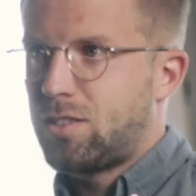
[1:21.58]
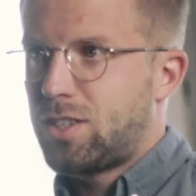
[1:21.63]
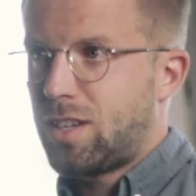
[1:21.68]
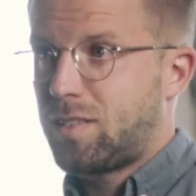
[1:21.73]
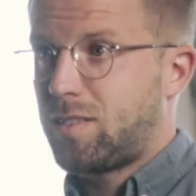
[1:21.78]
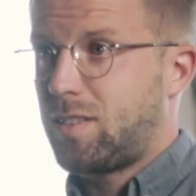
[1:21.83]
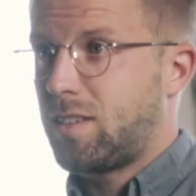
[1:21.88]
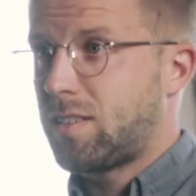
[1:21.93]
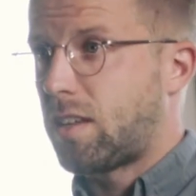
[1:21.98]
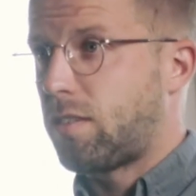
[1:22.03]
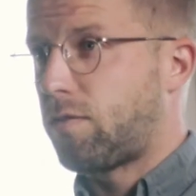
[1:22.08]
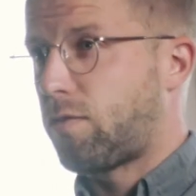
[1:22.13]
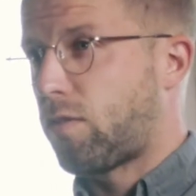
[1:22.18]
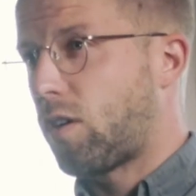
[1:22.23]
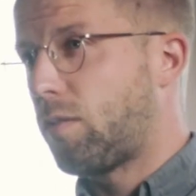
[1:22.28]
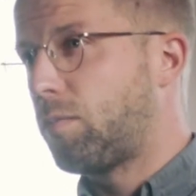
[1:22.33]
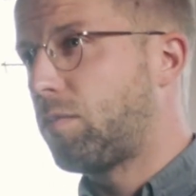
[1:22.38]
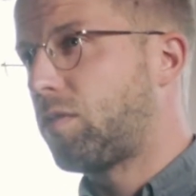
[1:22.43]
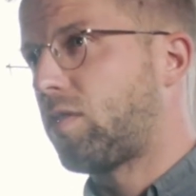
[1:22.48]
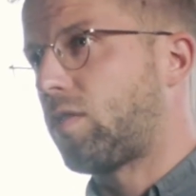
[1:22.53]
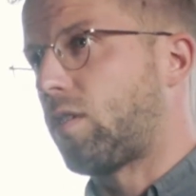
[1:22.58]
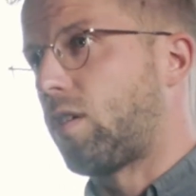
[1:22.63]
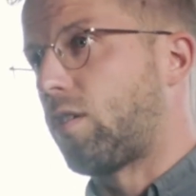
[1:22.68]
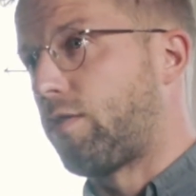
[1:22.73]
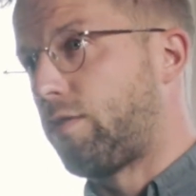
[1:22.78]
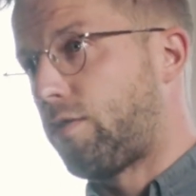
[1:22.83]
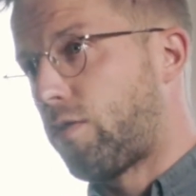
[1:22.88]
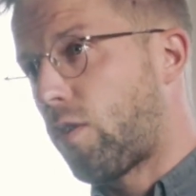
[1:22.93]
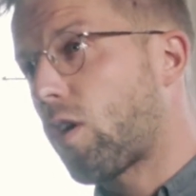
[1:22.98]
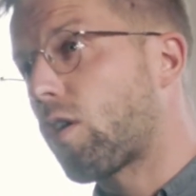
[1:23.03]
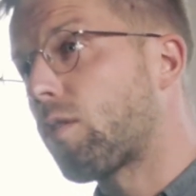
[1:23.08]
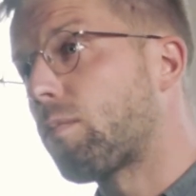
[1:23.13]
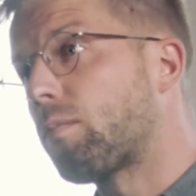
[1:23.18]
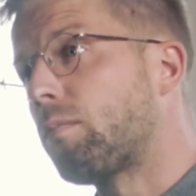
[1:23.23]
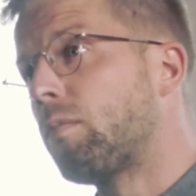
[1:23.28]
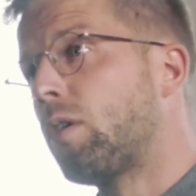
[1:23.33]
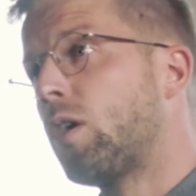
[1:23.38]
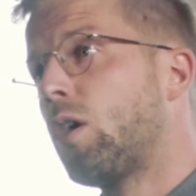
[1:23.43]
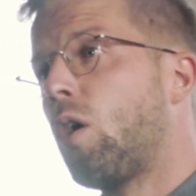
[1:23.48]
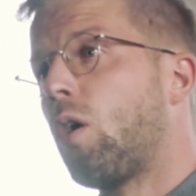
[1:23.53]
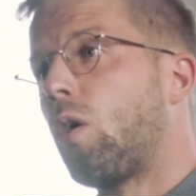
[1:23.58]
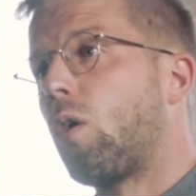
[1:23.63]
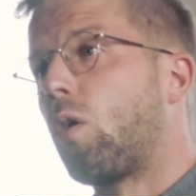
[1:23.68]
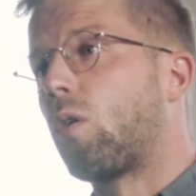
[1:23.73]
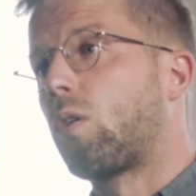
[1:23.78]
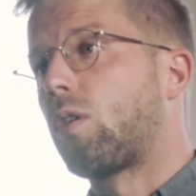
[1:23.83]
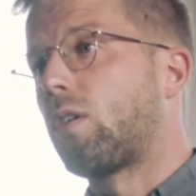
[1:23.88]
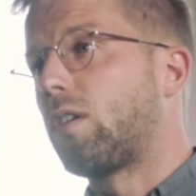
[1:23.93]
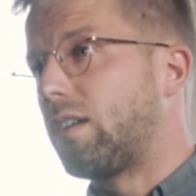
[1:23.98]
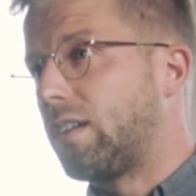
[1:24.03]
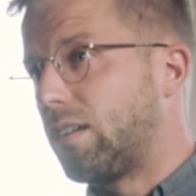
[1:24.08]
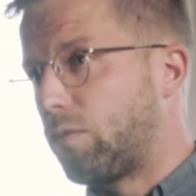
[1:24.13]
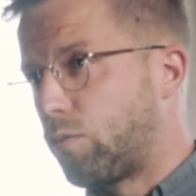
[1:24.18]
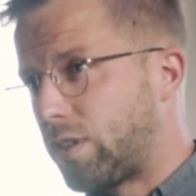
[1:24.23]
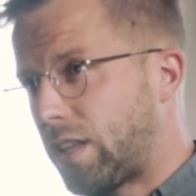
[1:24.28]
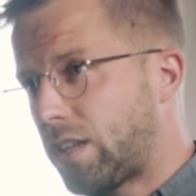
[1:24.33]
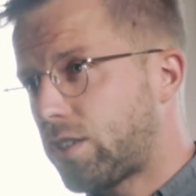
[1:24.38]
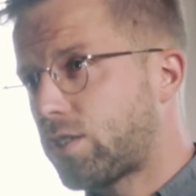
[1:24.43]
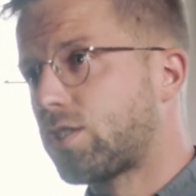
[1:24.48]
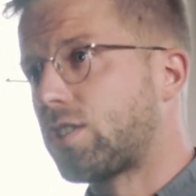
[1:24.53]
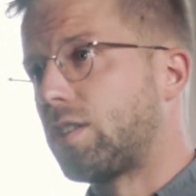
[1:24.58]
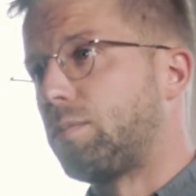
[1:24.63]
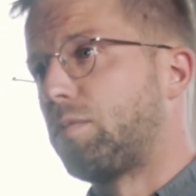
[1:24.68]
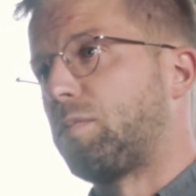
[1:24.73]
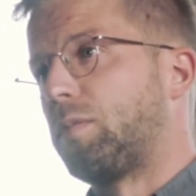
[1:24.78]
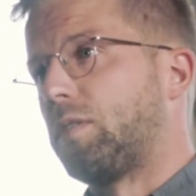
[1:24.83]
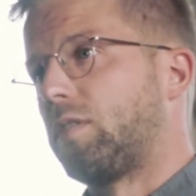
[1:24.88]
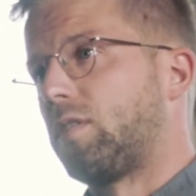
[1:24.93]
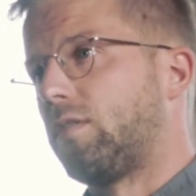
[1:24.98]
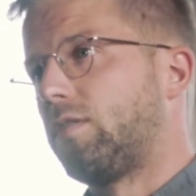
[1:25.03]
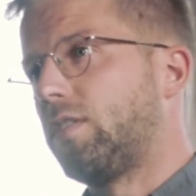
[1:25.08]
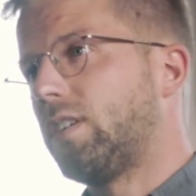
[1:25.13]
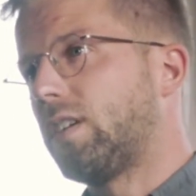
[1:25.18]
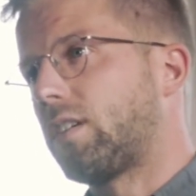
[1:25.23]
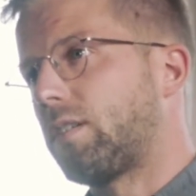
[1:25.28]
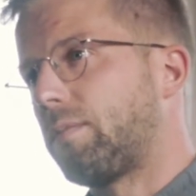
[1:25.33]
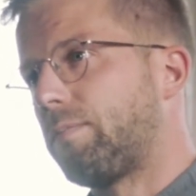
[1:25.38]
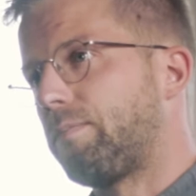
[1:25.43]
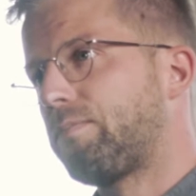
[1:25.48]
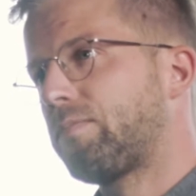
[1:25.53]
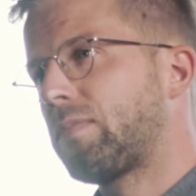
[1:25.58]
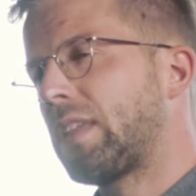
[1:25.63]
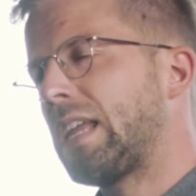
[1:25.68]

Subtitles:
suggesting that firms are firm or relationship specific.